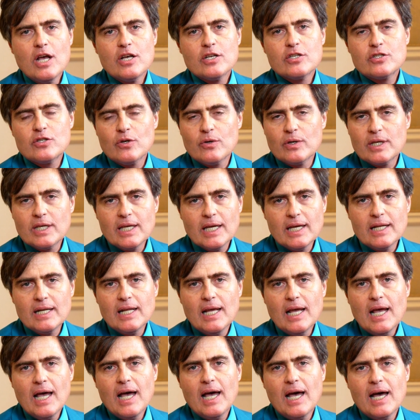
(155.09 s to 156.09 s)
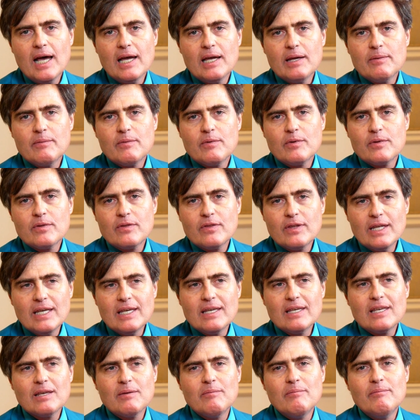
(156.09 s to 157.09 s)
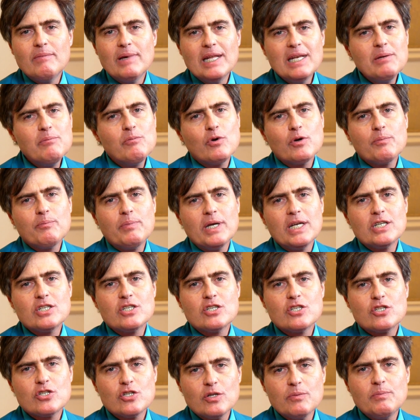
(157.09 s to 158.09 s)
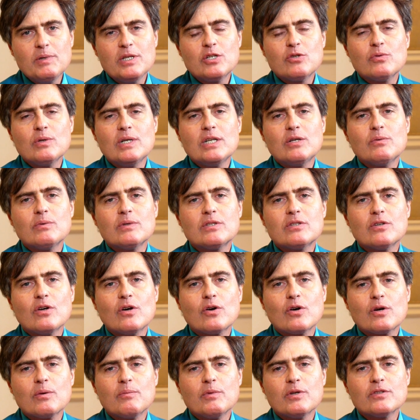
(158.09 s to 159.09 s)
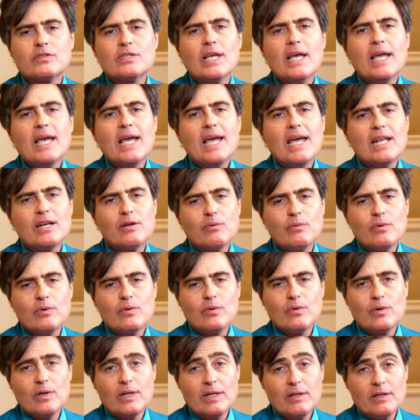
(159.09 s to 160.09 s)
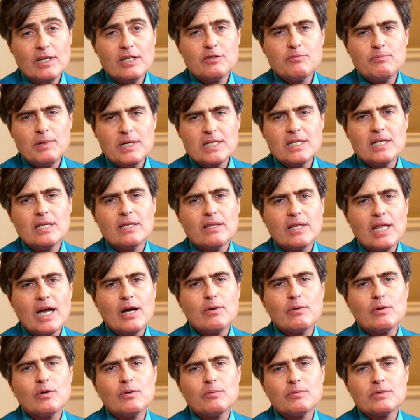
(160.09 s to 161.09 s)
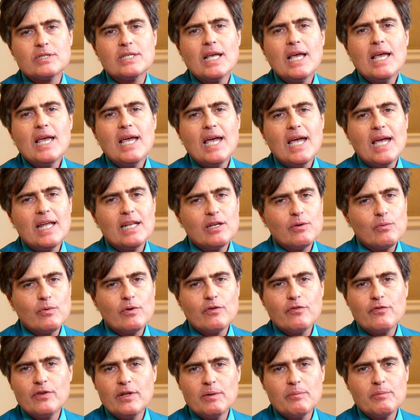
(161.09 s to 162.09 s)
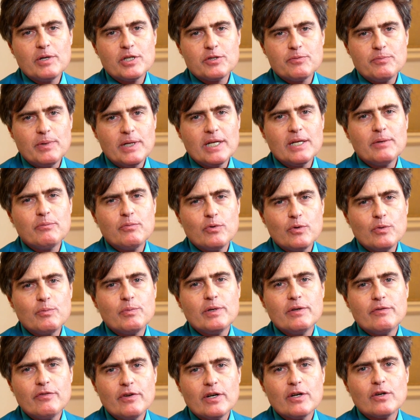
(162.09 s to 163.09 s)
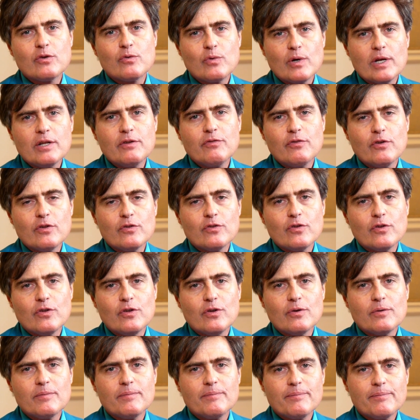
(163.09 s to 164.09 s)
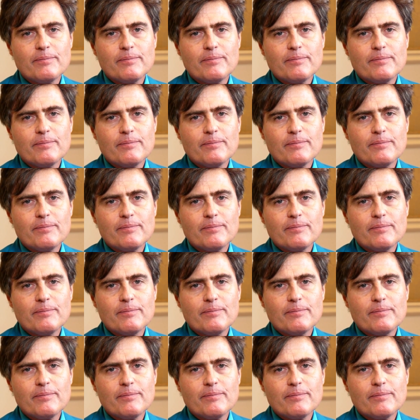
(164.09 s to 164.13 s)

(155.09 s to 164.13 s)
So again, I think many more patients should be treated with hormones, and especially thyroid hormones, and they will feel much better and we'll be very grateful to you.